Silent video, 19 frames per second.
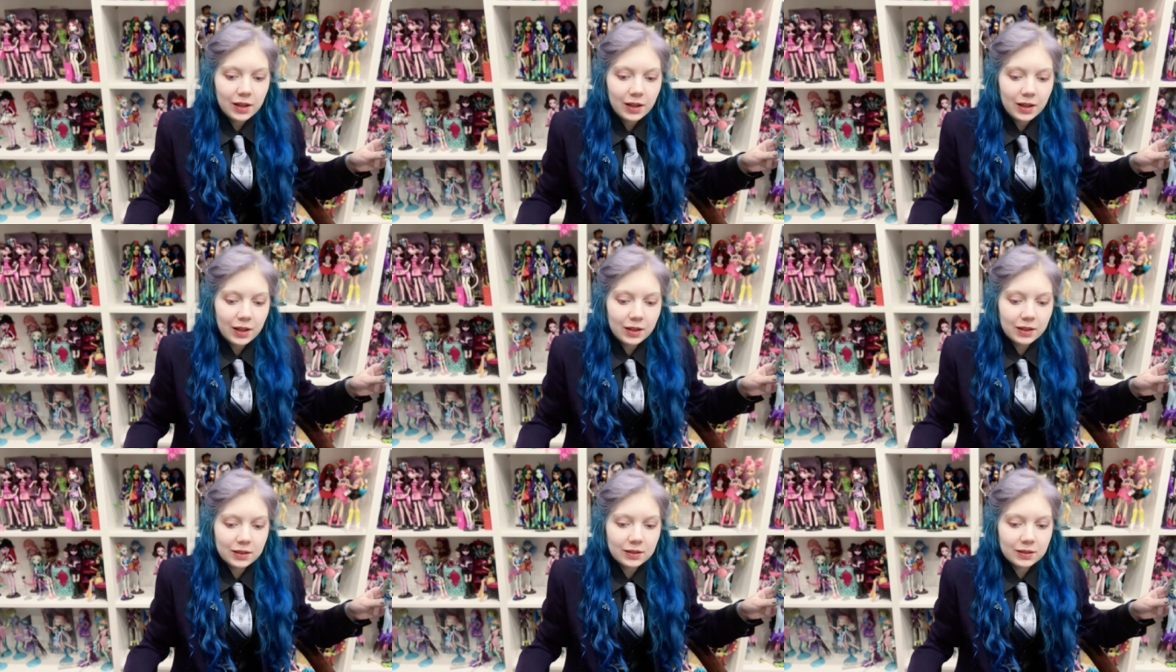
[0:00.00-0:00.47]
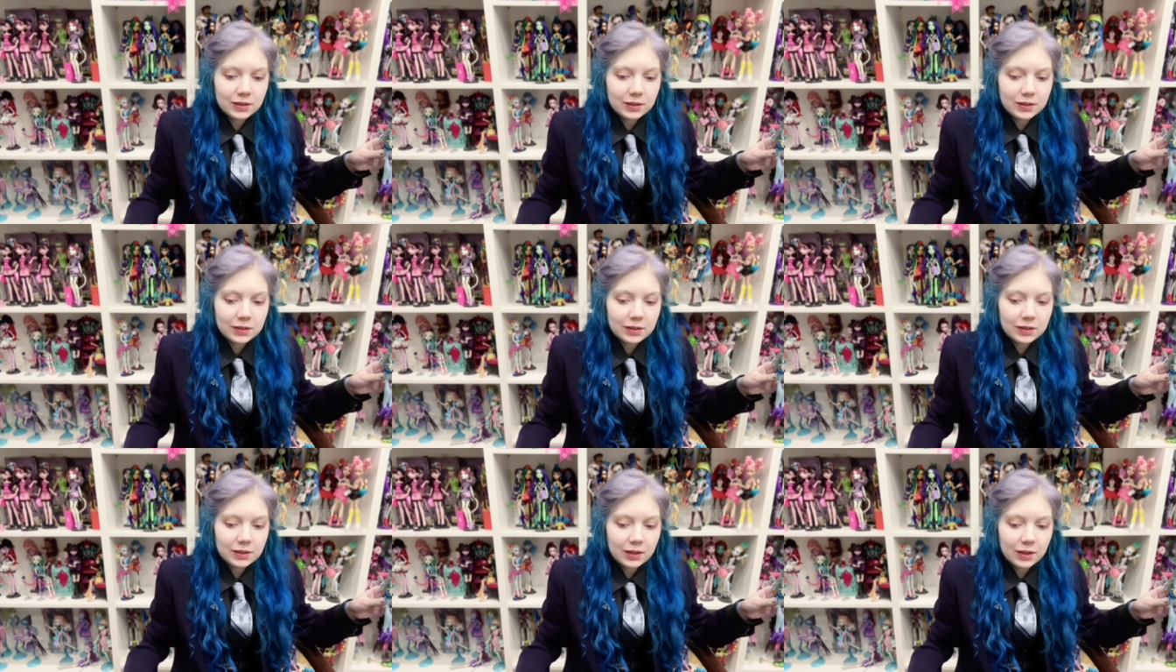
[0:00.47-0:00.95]
And
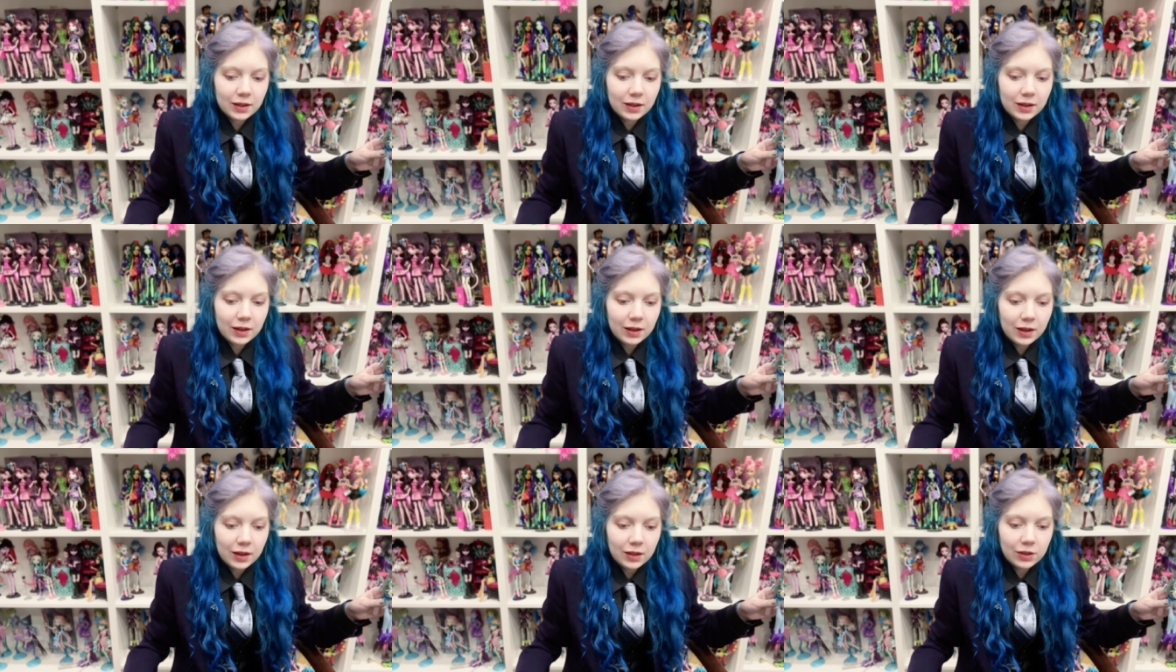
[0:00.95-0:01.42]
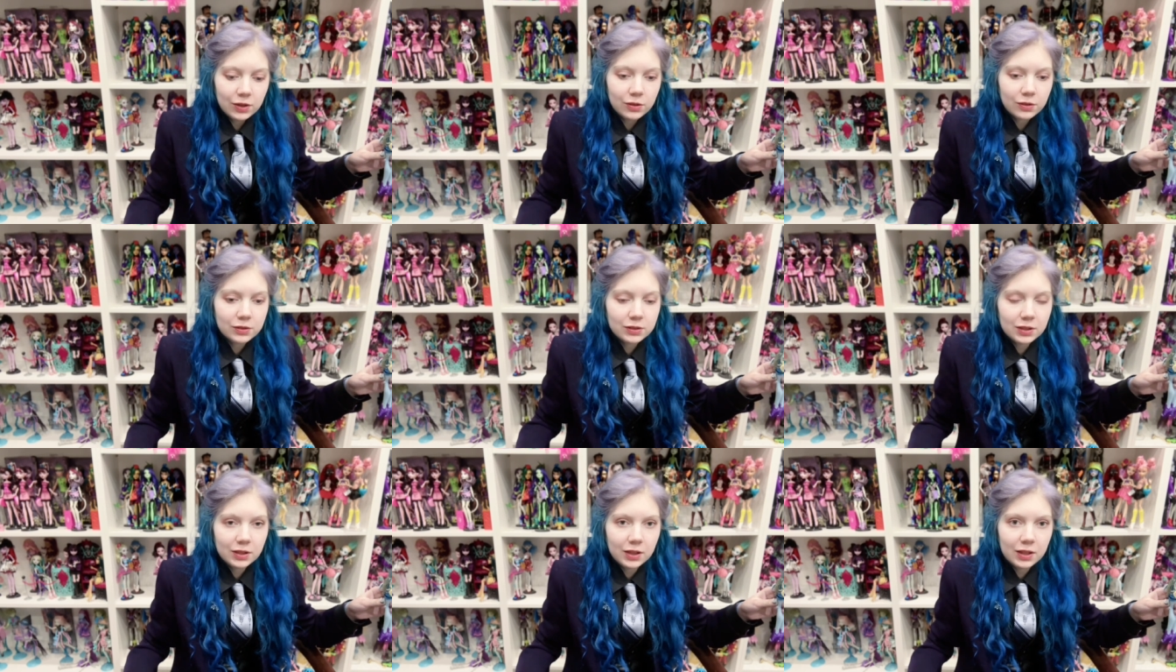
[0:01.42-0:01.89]
I
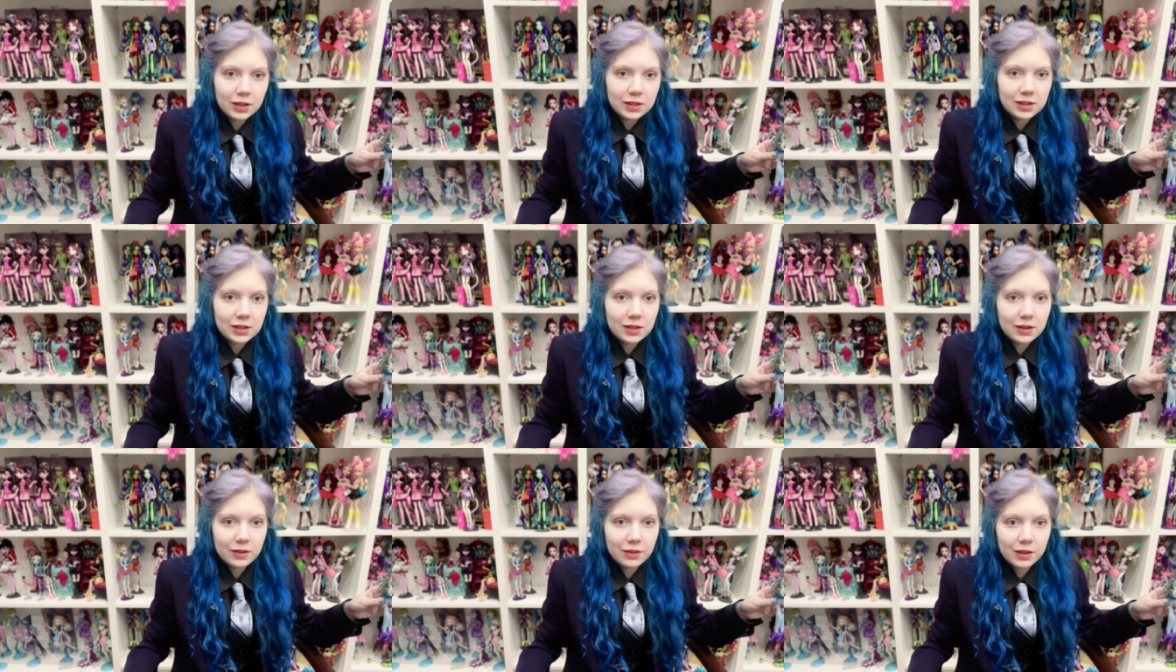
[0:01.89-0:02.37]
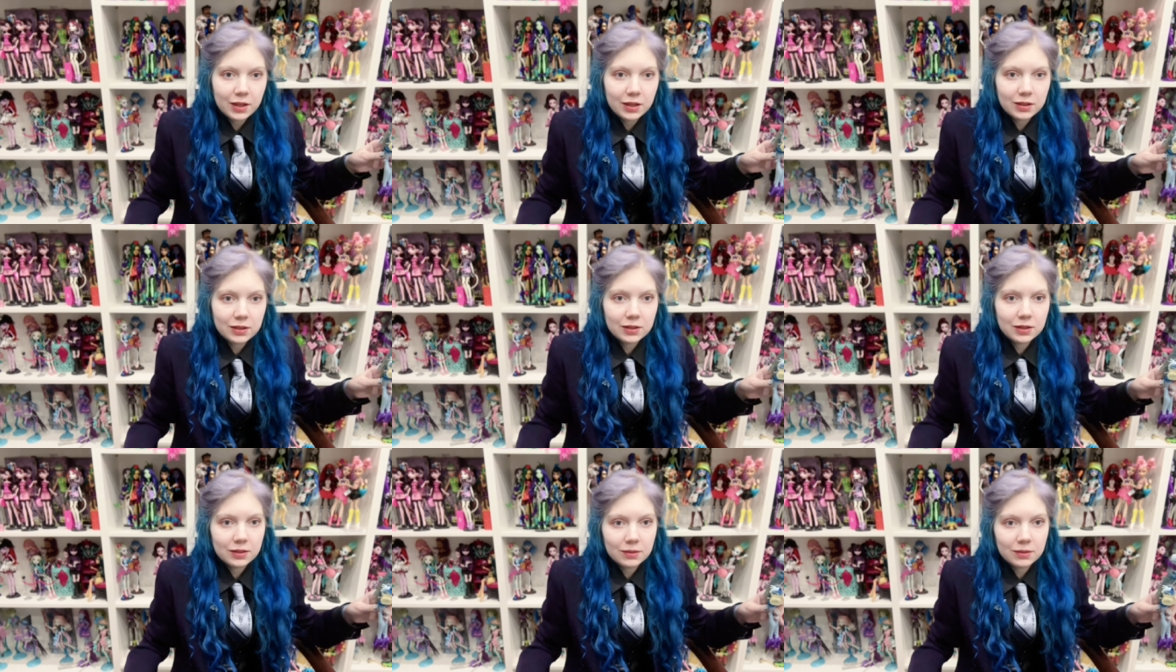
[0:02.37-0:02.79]
hold an idea that